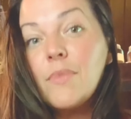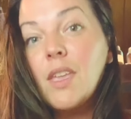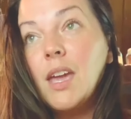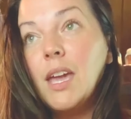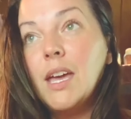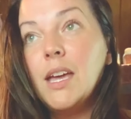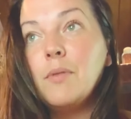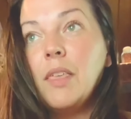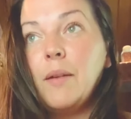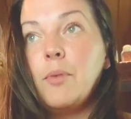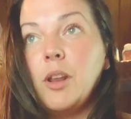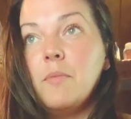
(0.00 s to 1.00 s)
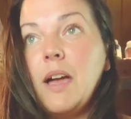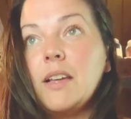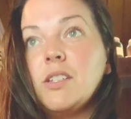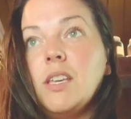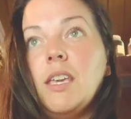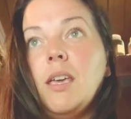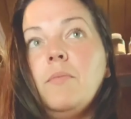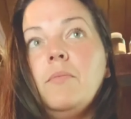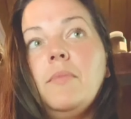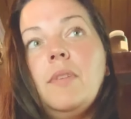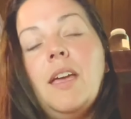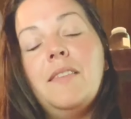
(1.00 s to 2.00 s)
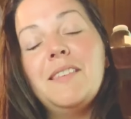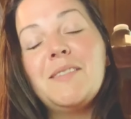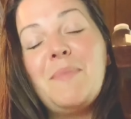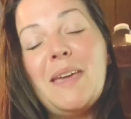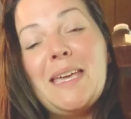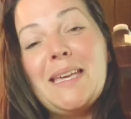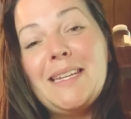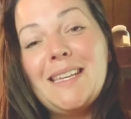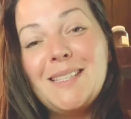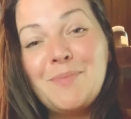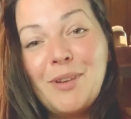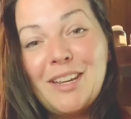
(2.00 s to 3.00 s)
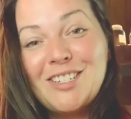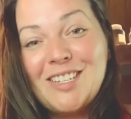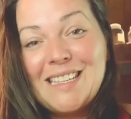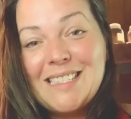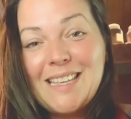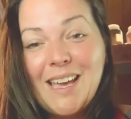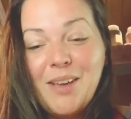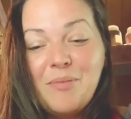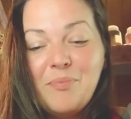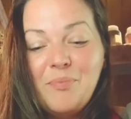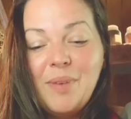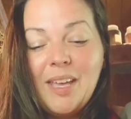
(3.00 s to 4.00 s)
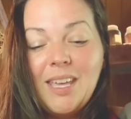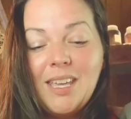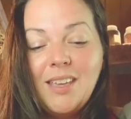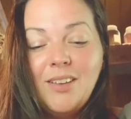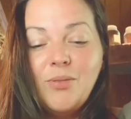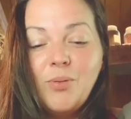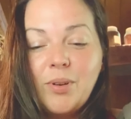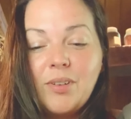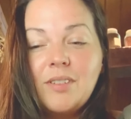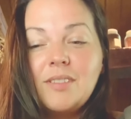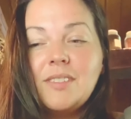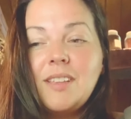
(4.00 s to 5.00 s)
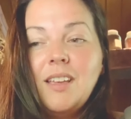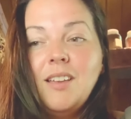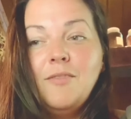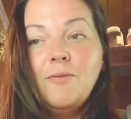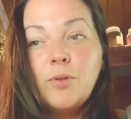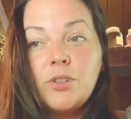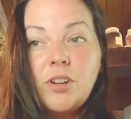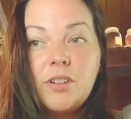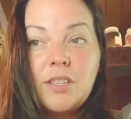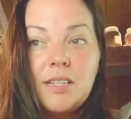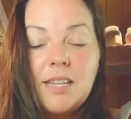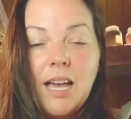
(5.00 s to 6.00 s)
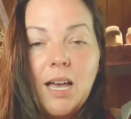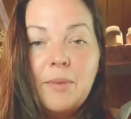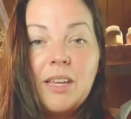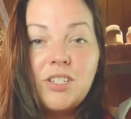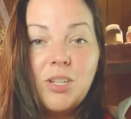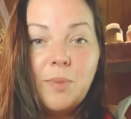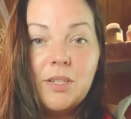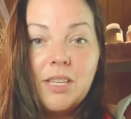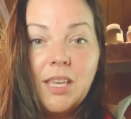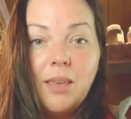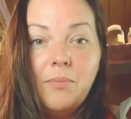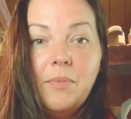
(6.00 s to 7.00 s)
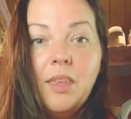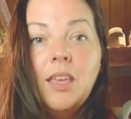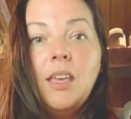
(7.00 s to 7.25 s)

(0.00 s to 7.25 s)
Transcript: and they brought it back to him. And this man, he's precious. But he orders 4 jars at a time, and I ship it to him.